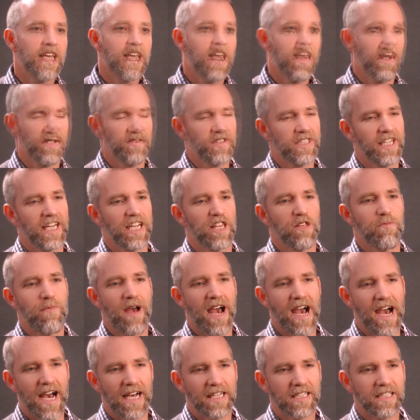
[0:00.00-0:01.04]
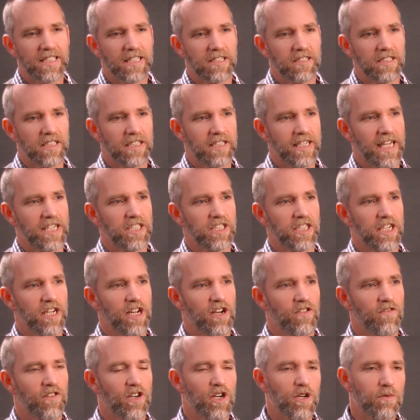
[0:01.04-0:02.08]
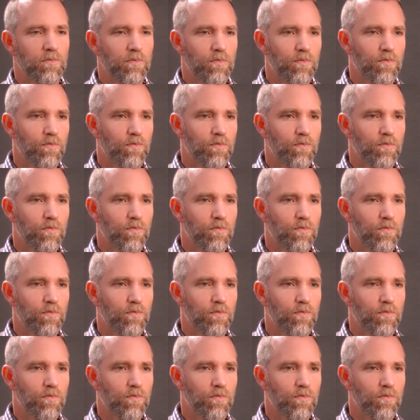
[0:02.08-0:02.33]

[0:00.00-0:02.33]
We've seen in the past there's a tension over